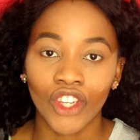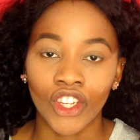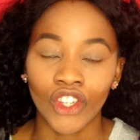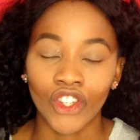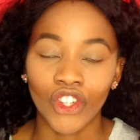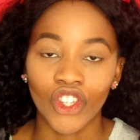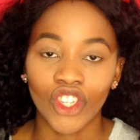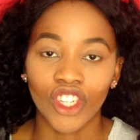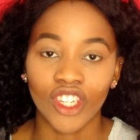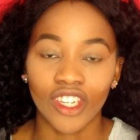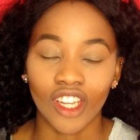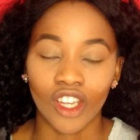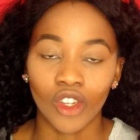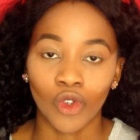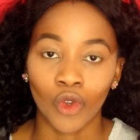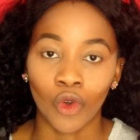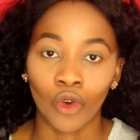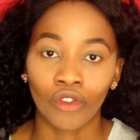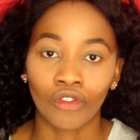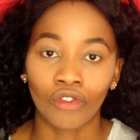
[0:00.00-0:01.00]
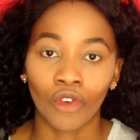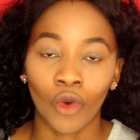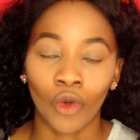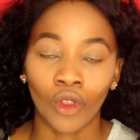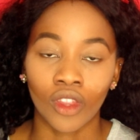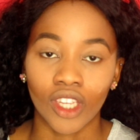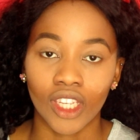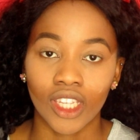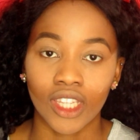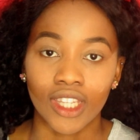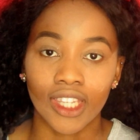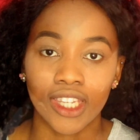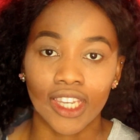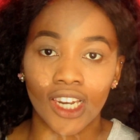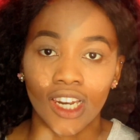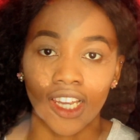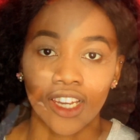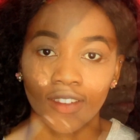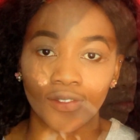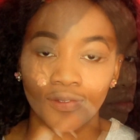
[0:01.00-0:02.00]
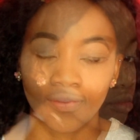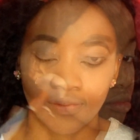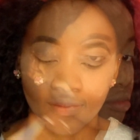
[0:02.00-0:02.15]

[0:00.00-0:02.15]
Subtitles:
and just dust off all the concealer.